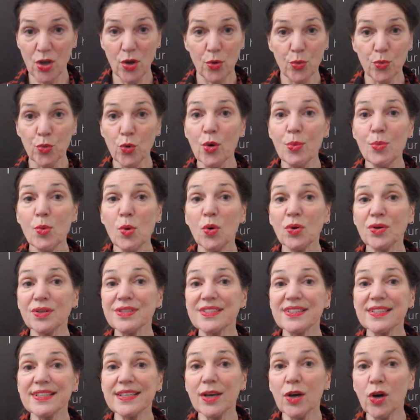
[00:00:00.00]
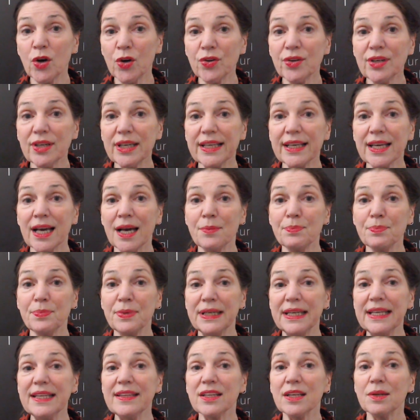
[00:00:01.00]
Roy Morgan's the only
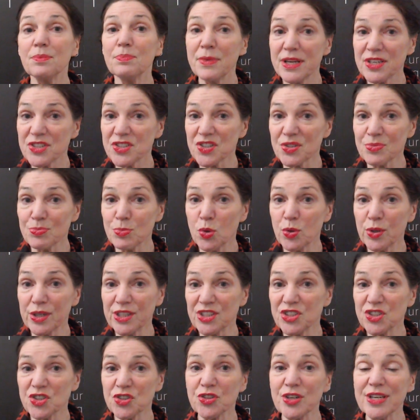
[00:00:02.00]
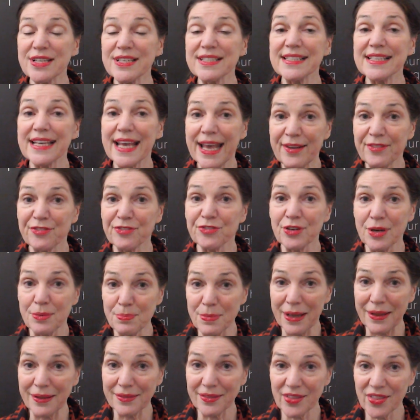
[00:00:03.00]
company that measures mortgage stress every
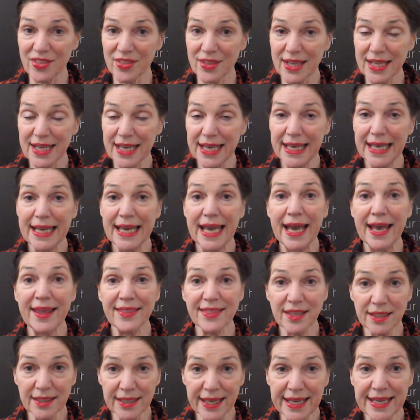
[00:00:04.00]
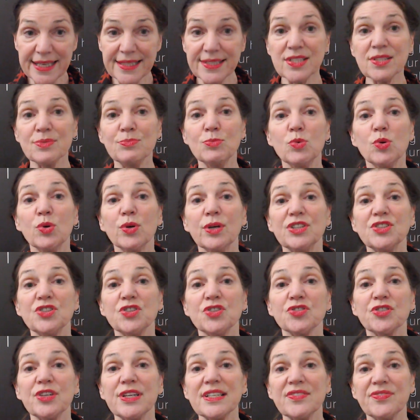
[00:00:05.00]
month, and the latest mortgage
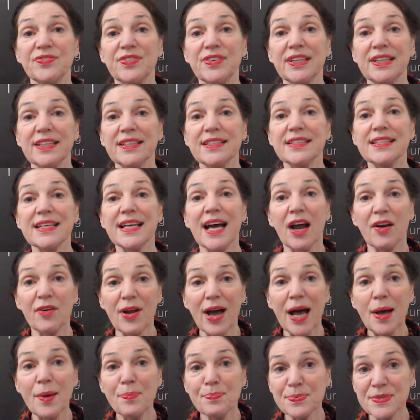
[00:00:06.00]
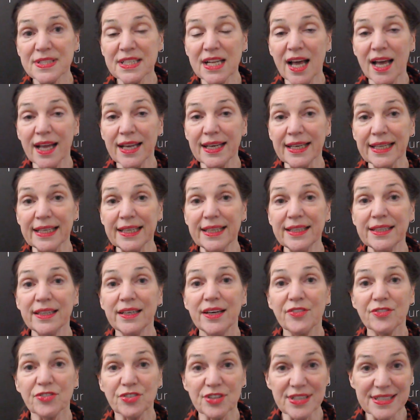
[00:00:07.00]
stress figures are up slightly
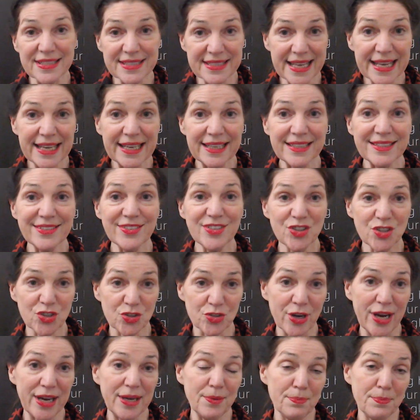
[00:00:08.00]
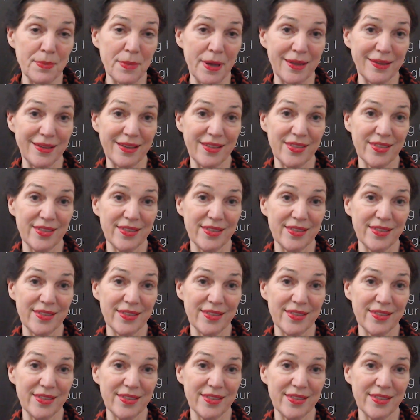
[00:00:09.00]
for a second straight month.